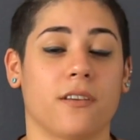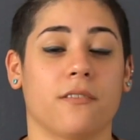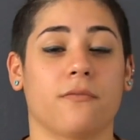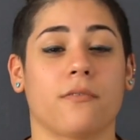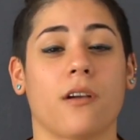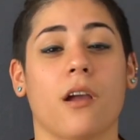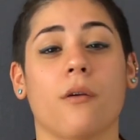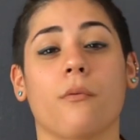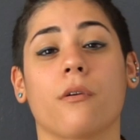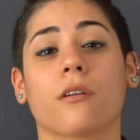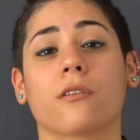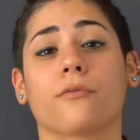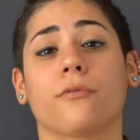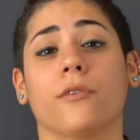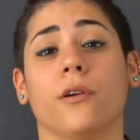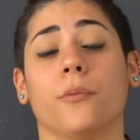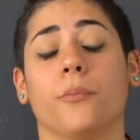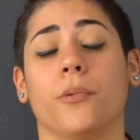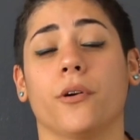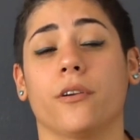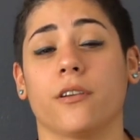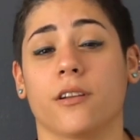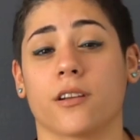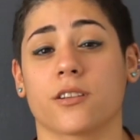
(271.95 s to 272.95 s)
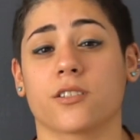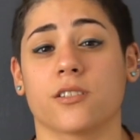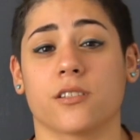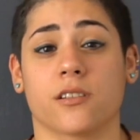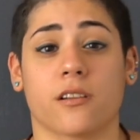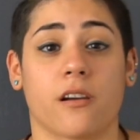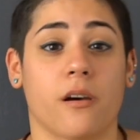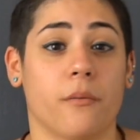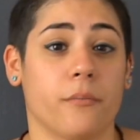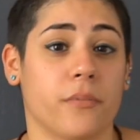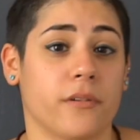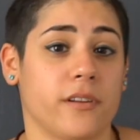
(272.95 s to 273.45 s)
If I work for a production
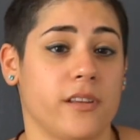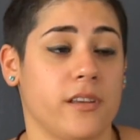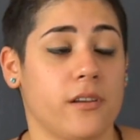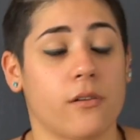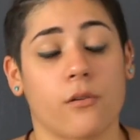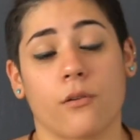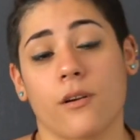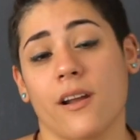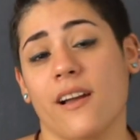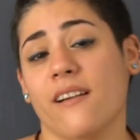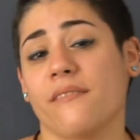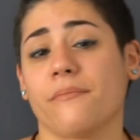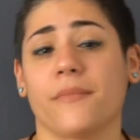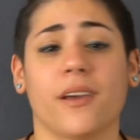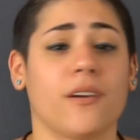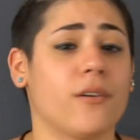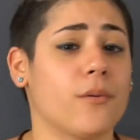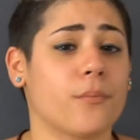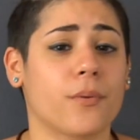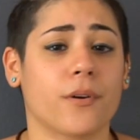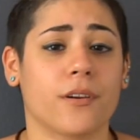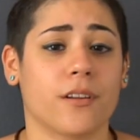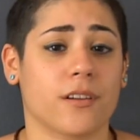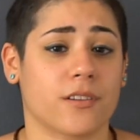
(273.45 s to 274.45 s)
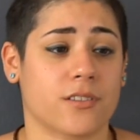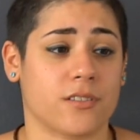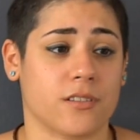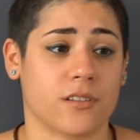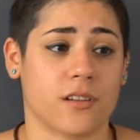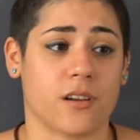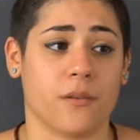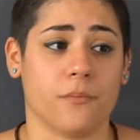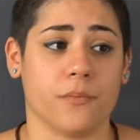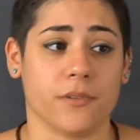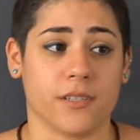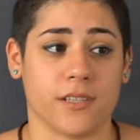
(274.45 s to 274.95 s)
company or have my own production
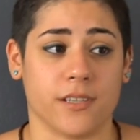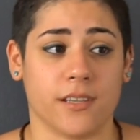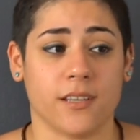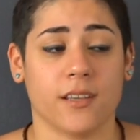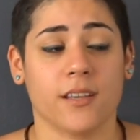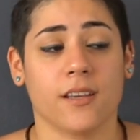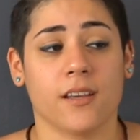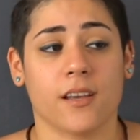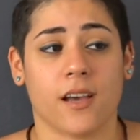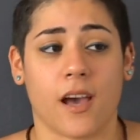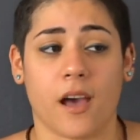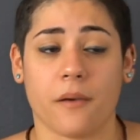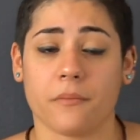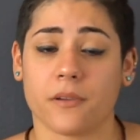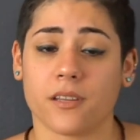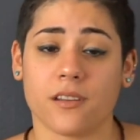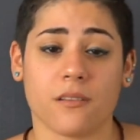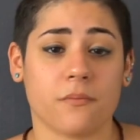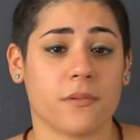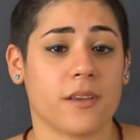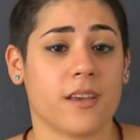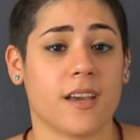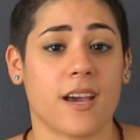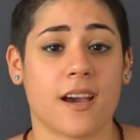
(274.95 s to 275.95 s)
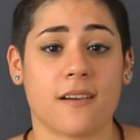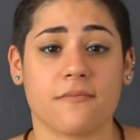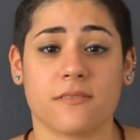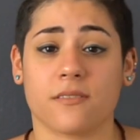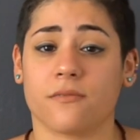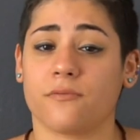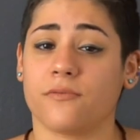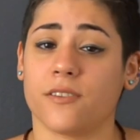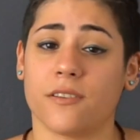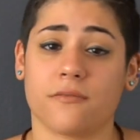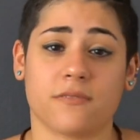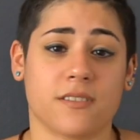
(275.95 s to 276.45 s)
company, I'm gonna be
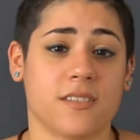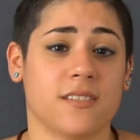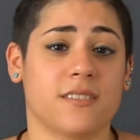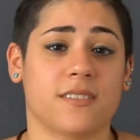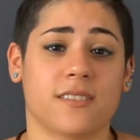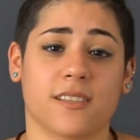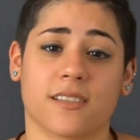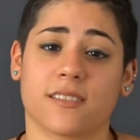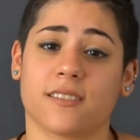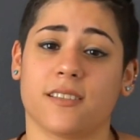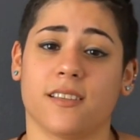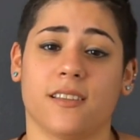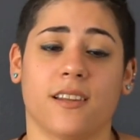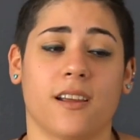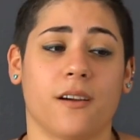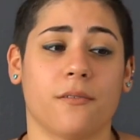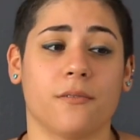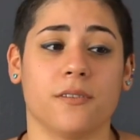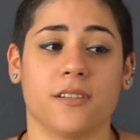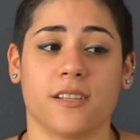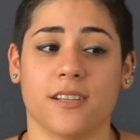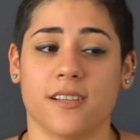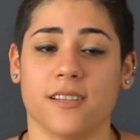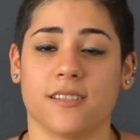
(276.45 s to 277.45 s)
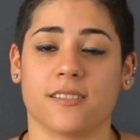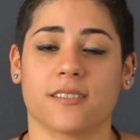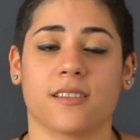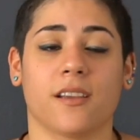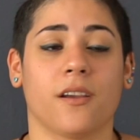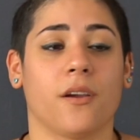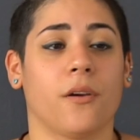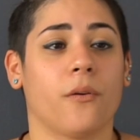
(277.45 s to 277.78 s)
having 15, 16-hour days